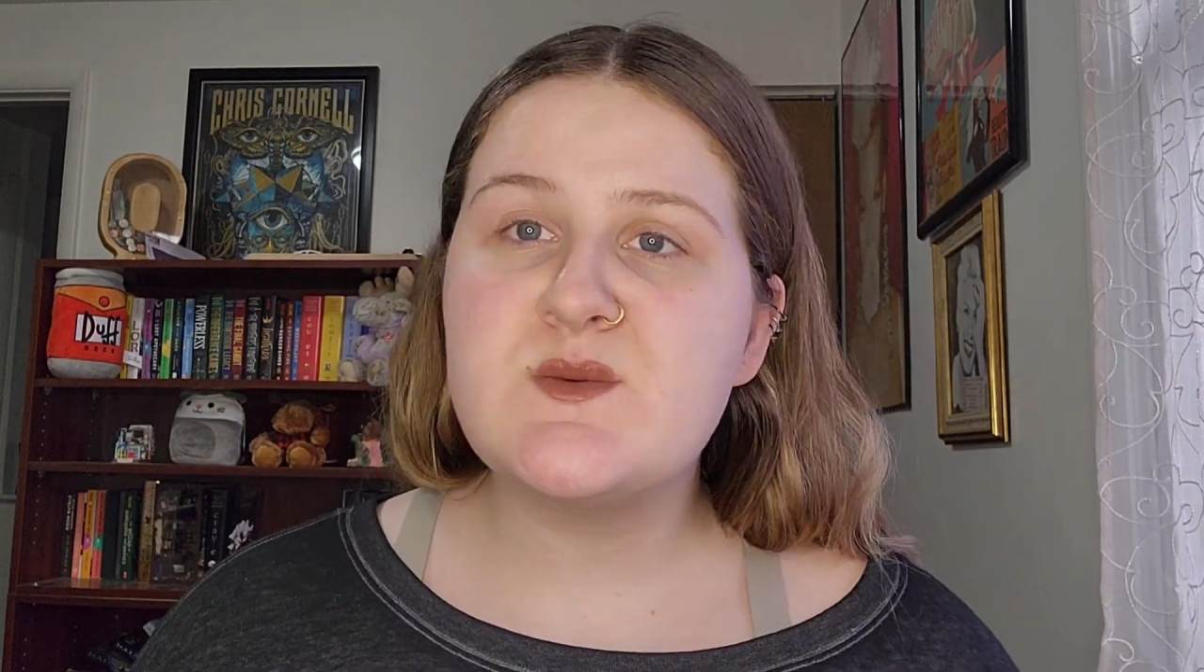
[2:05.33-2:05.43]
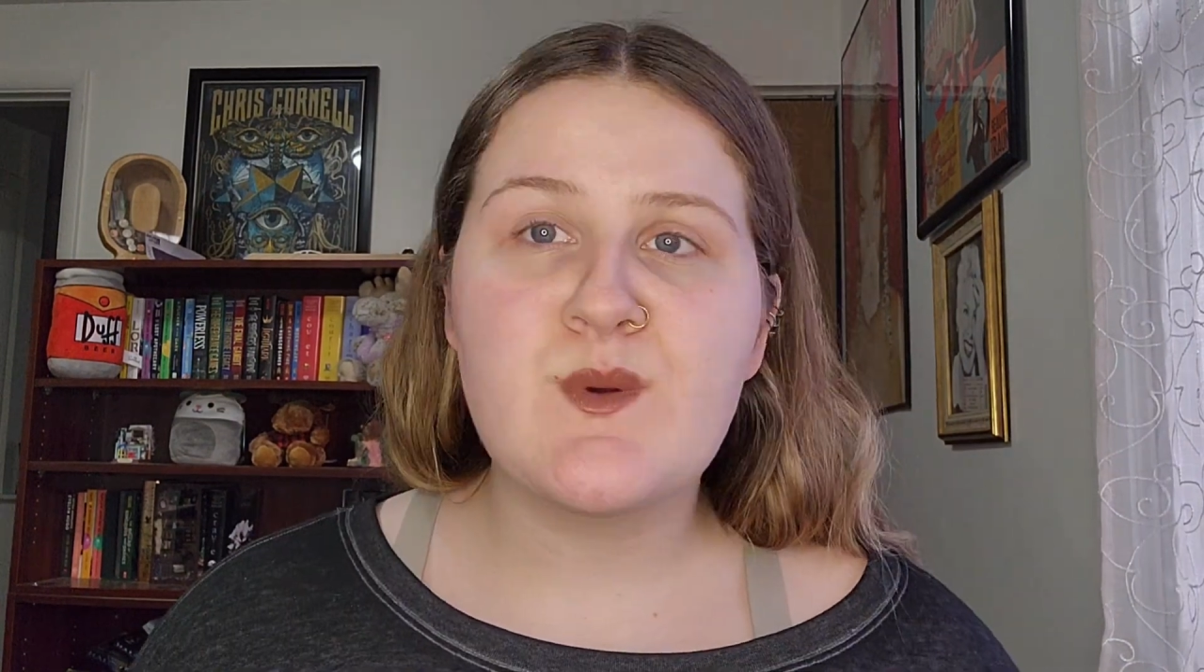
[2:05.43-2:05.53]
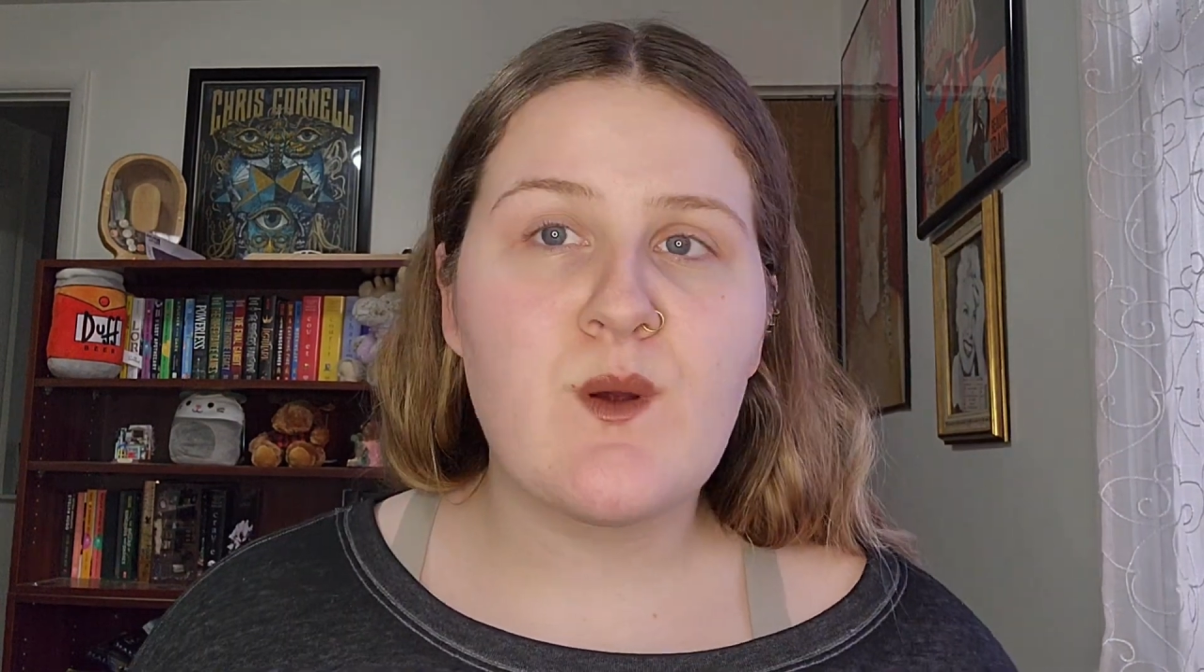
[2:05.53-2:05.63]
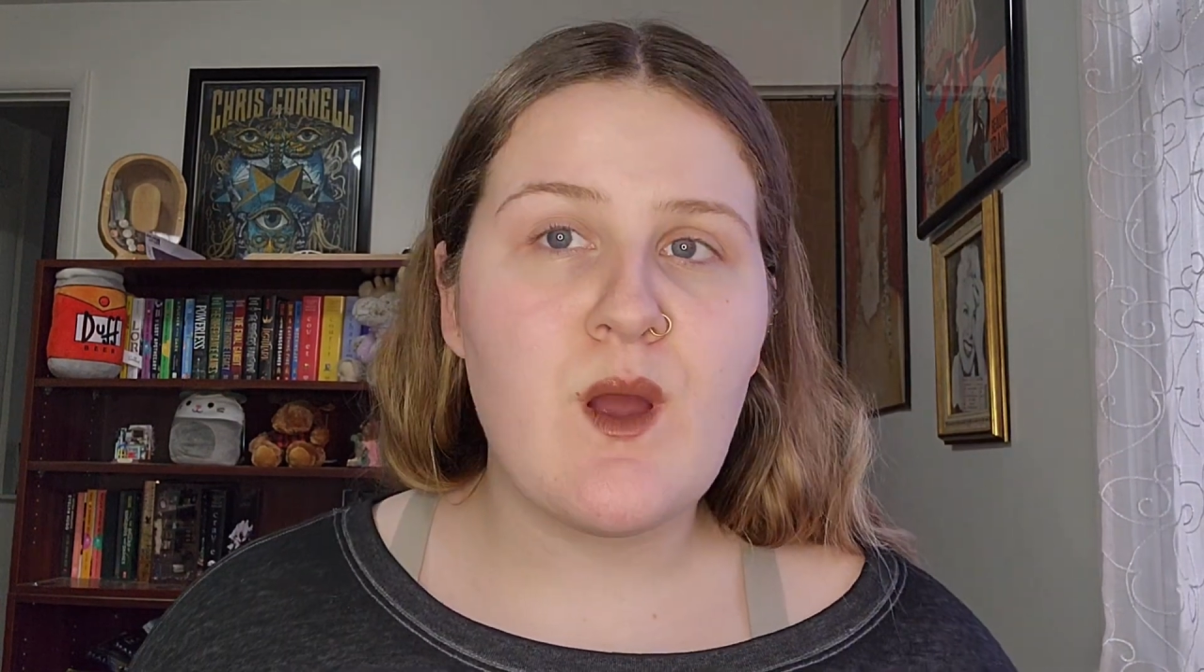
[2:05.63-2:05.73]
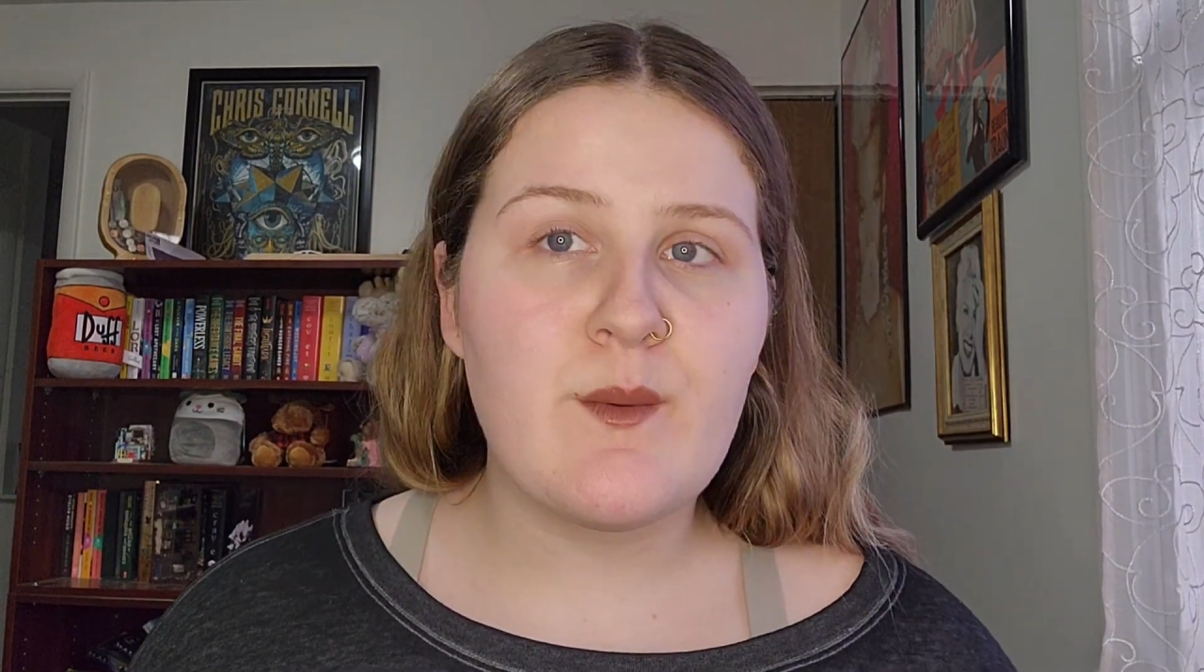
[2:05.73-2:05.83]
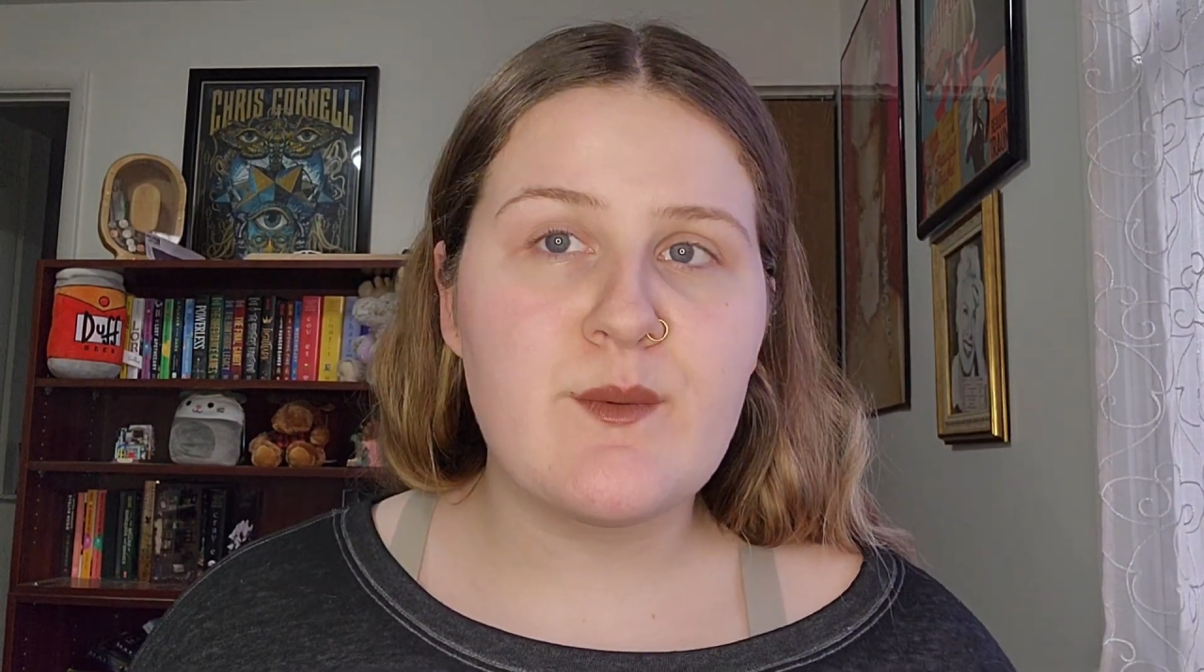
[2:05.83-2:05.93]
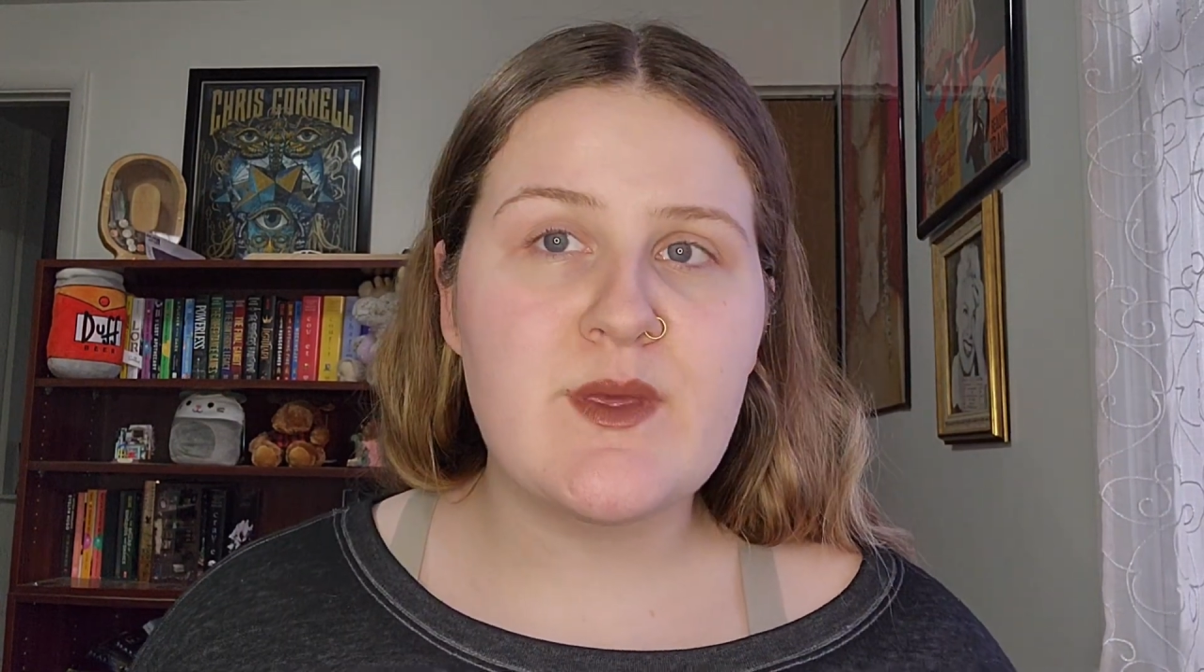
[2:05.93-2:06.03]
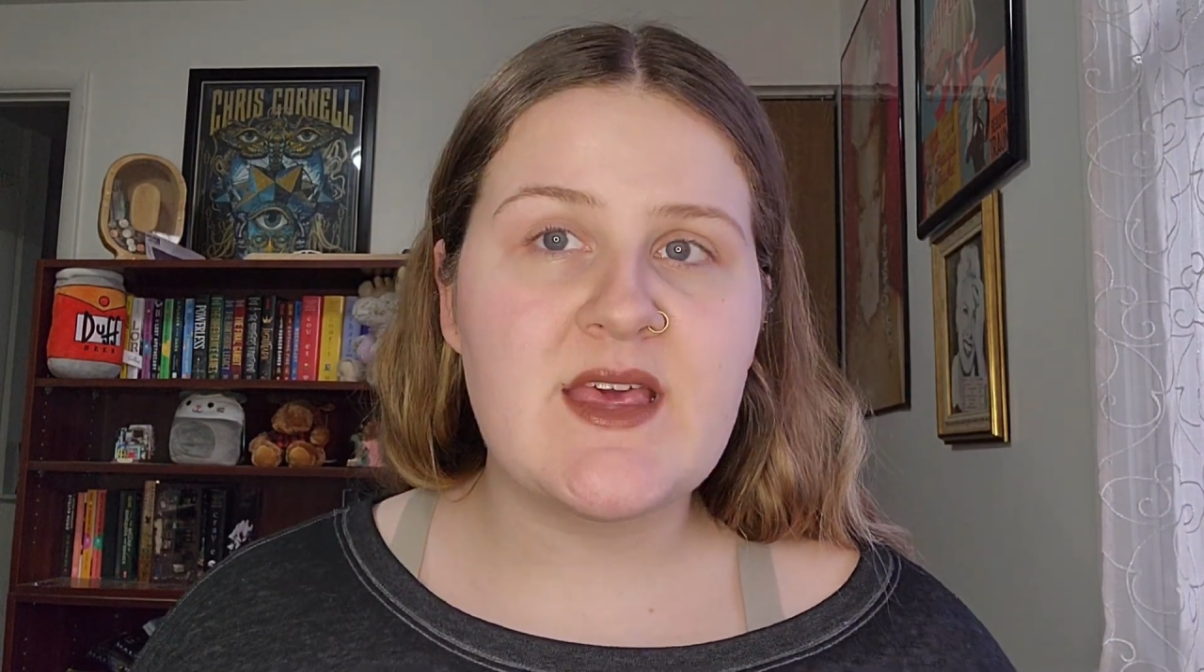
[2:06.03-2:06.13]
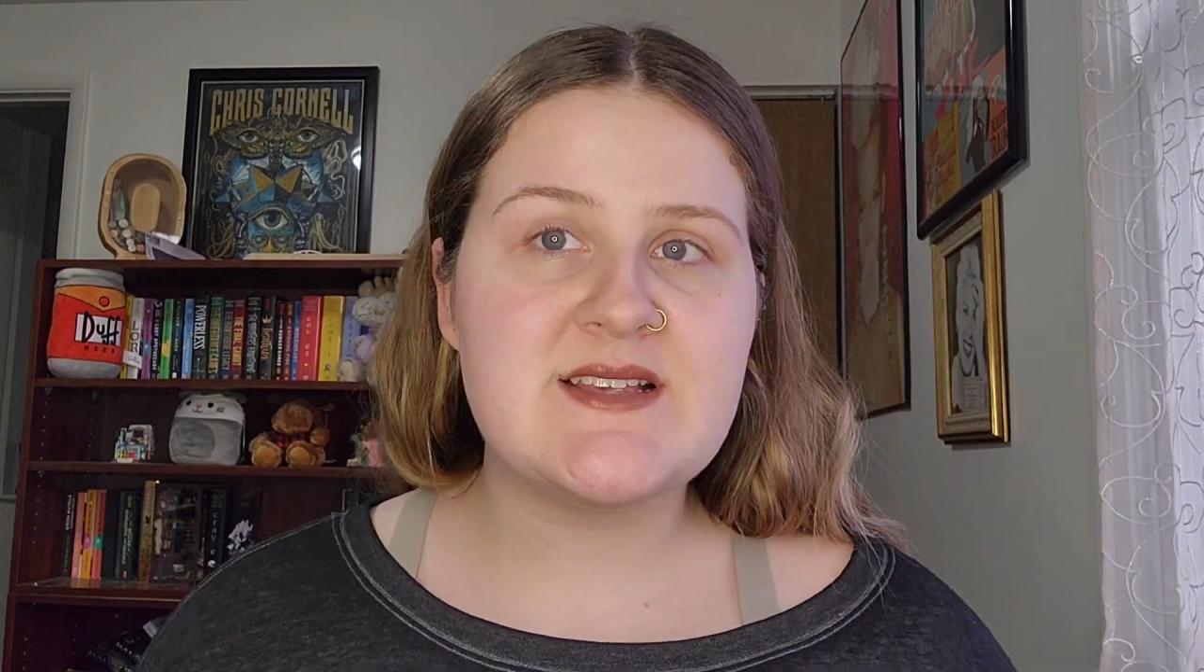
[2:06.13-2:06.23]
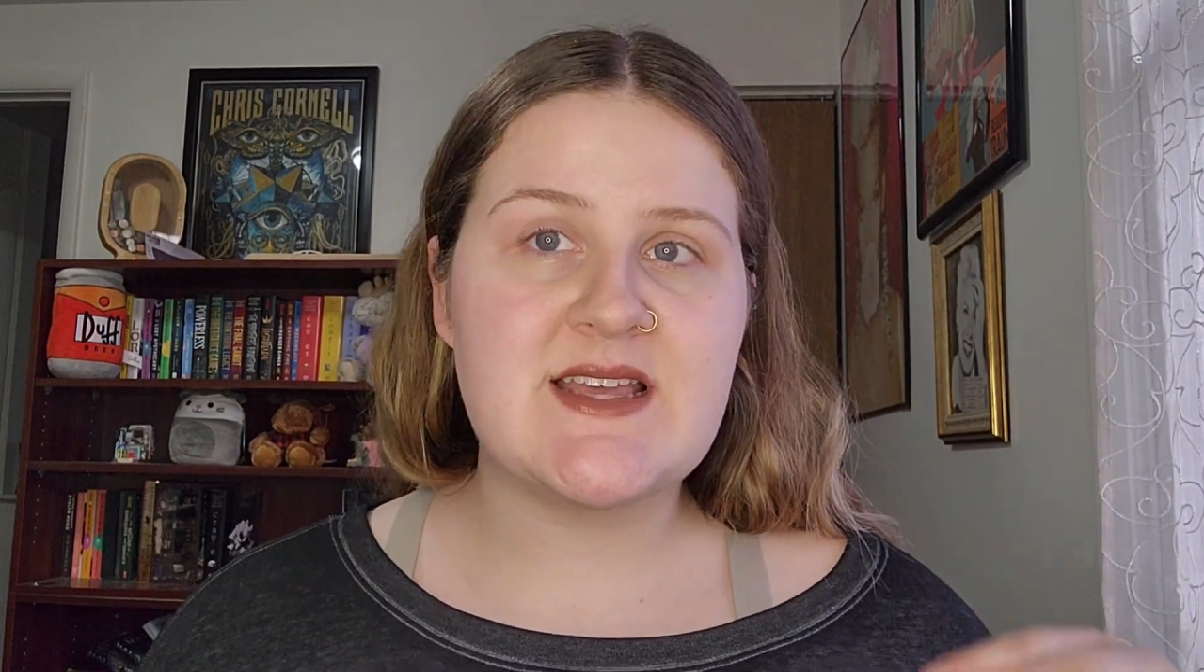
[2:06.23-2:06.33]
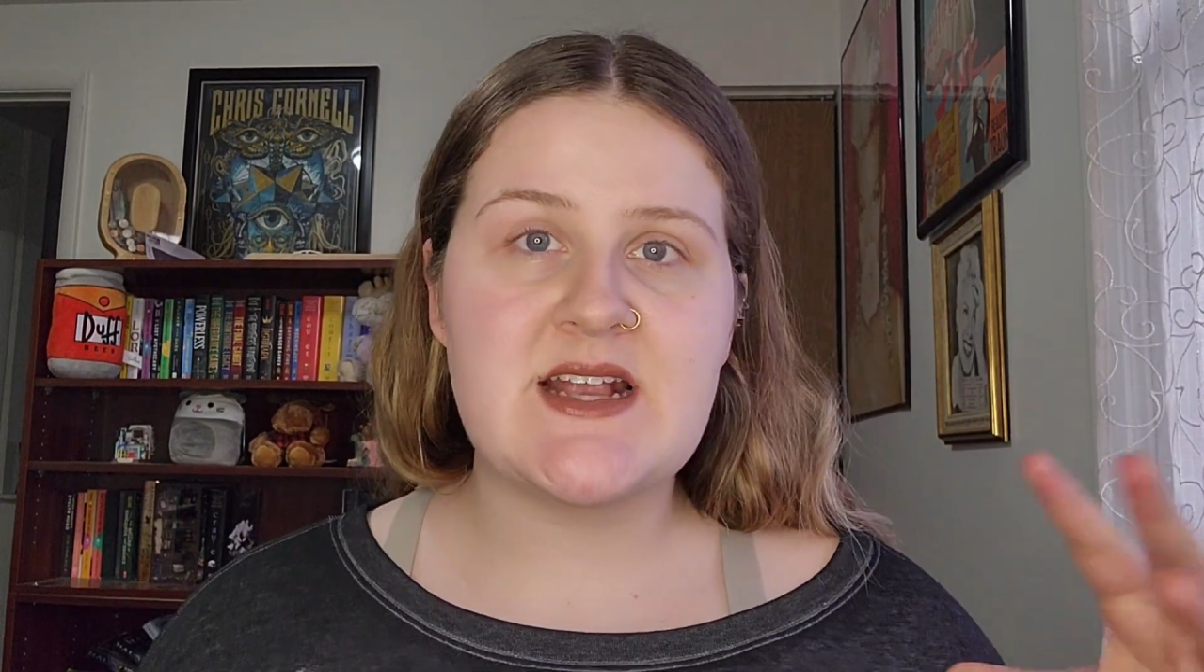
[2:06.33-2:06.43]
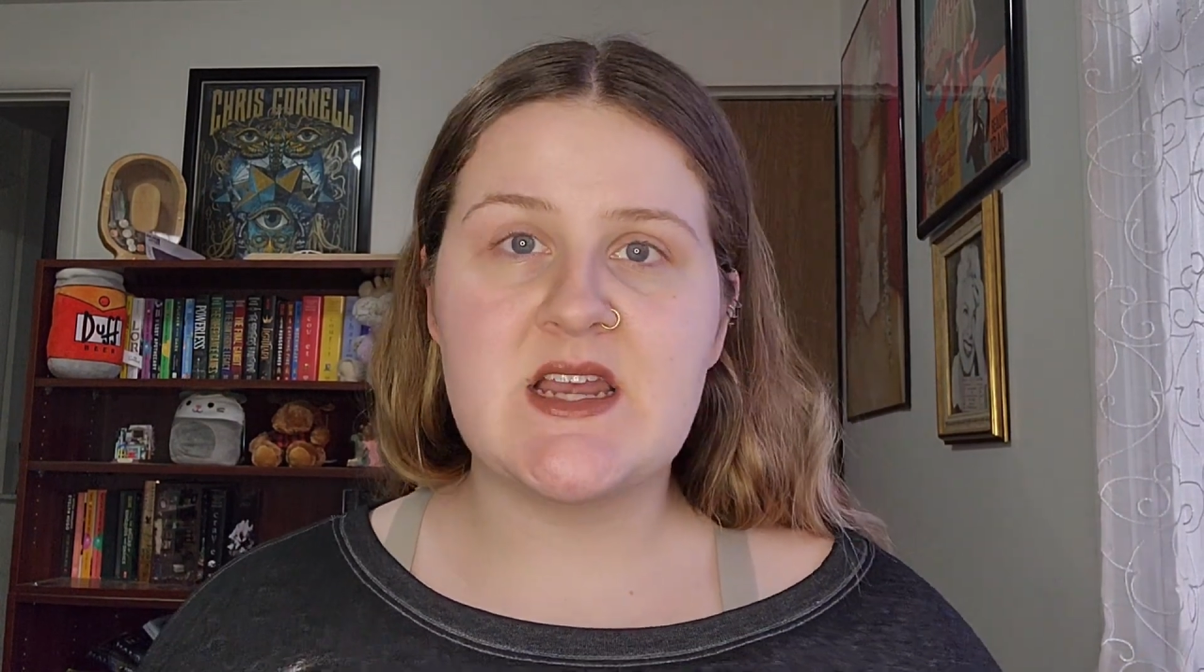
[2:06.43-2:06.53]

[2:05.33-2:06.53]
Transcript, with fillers: probably as like